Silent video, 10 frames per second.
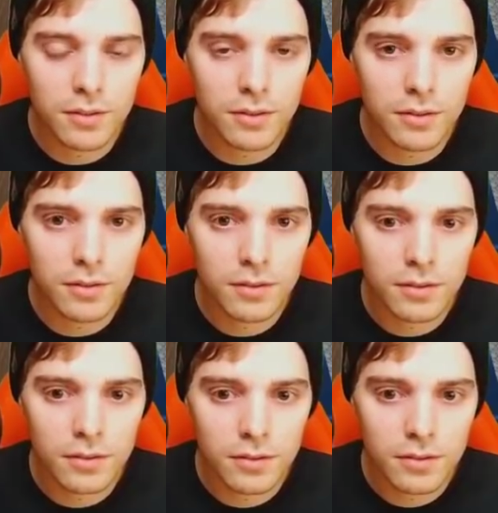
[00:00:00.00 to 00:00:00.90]

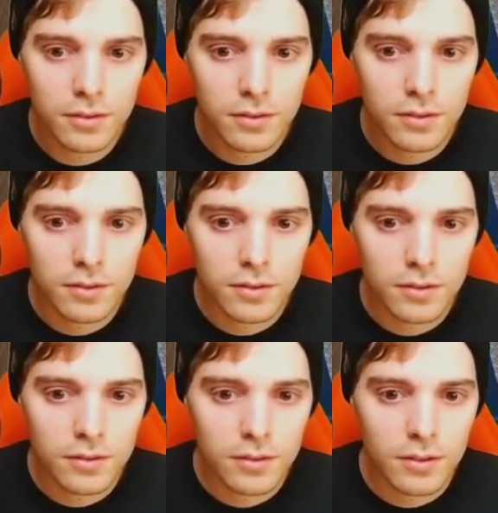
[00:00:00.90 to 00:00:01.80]

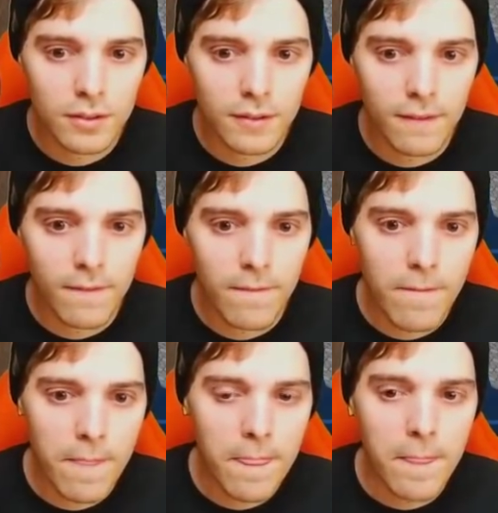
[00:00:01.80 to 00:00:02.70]

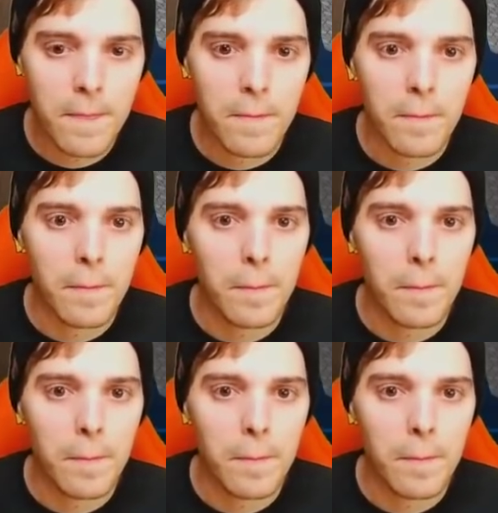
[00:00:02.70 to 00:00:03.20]
[no speech]